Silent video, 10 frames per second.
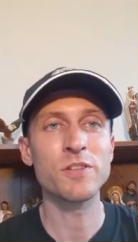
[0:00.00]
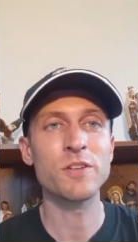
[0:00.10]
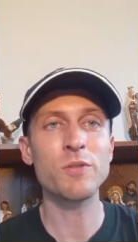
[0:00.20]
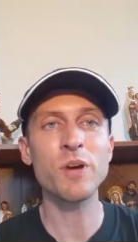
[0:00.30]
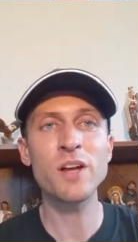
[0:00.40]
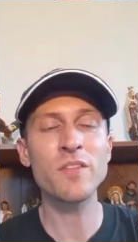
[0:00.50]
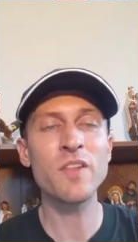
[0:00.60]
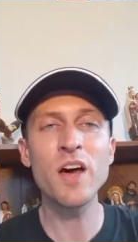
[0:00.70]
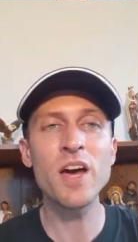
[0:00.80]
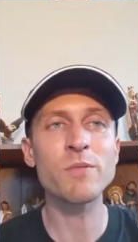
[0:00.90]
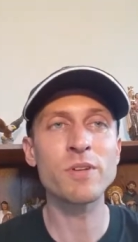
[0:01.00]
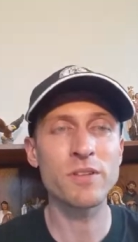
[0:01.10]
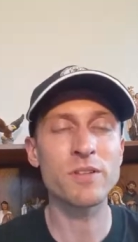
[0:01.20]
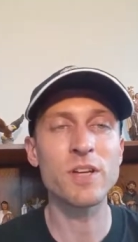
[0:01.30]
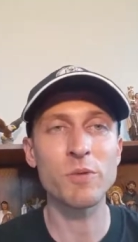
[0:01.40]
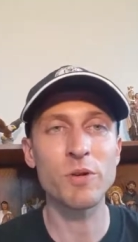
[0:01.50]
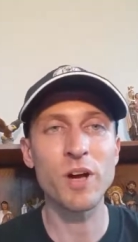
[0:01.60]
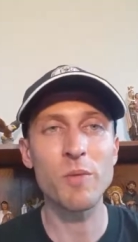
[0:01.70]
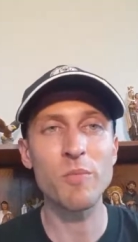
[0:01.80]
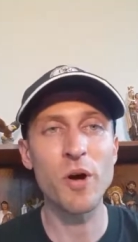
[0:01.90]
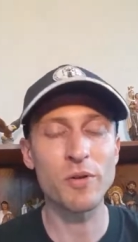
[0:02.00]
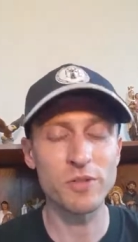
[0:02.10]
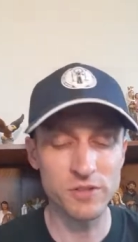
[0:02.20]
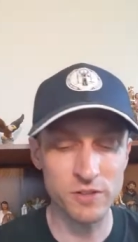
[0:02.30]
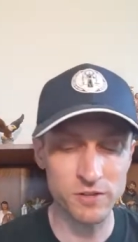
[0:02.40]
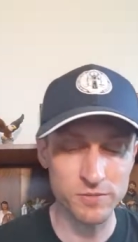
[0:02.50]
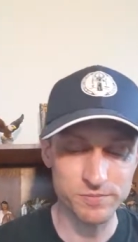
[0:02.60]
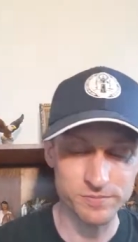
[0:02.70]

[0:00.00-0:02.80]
They're right in line with the Democrat policies.